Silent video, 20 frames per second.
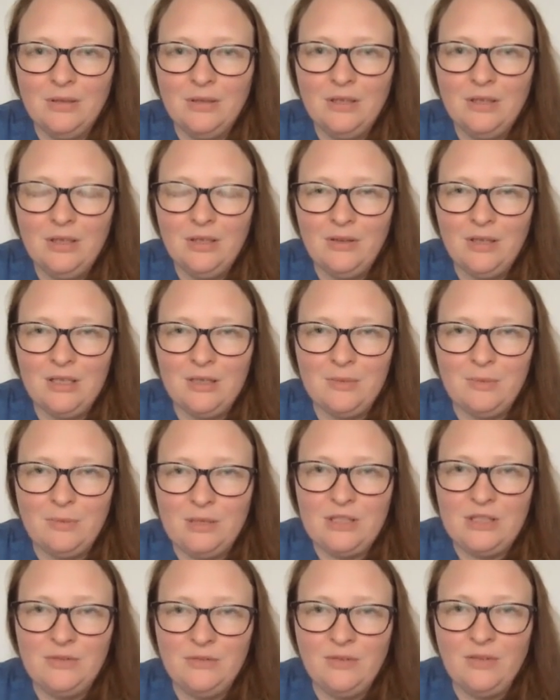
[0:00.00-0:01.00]
you know, the
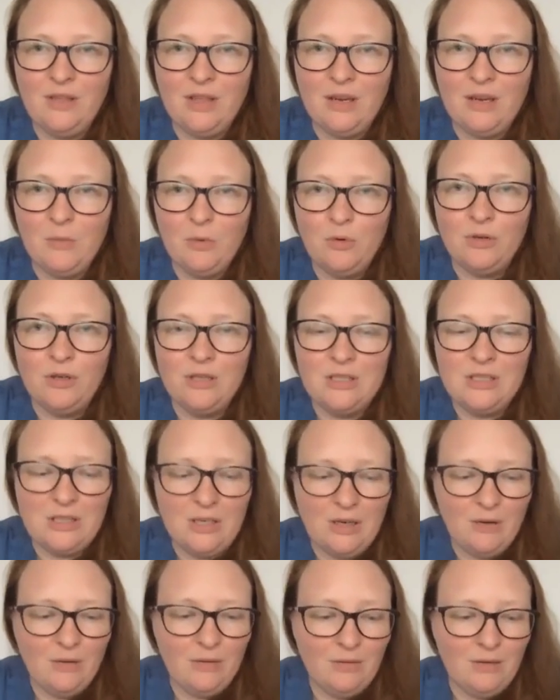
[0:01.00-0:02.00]
inspiration for that award.
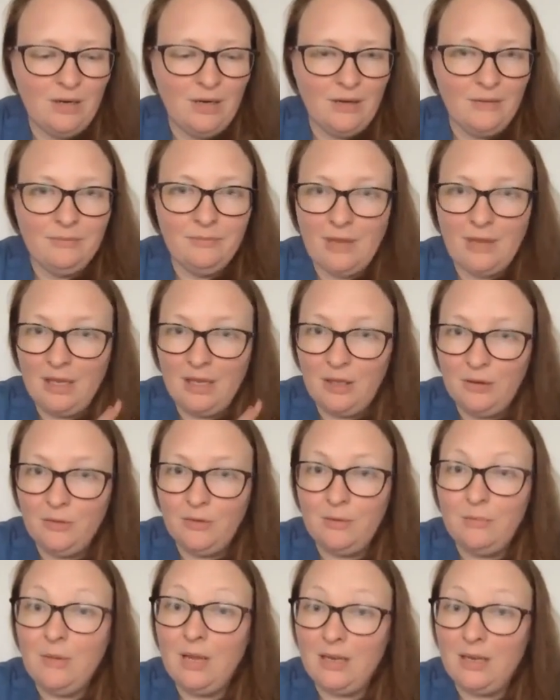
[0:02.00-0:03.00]
So thank you
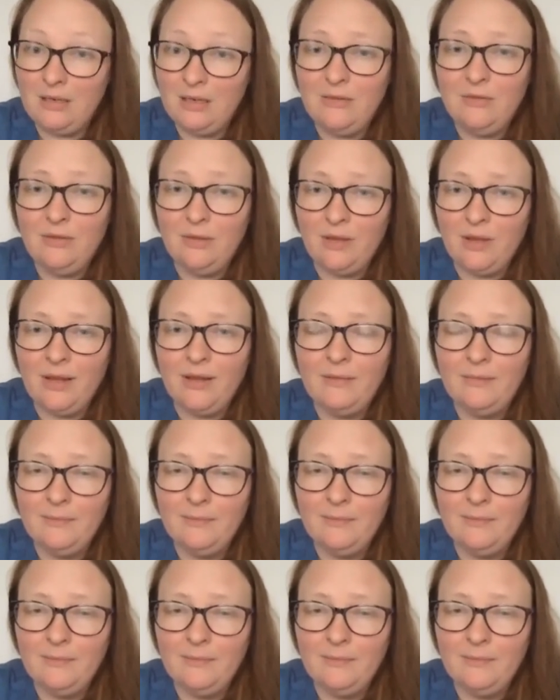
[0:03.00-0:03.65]
and Mandy for that.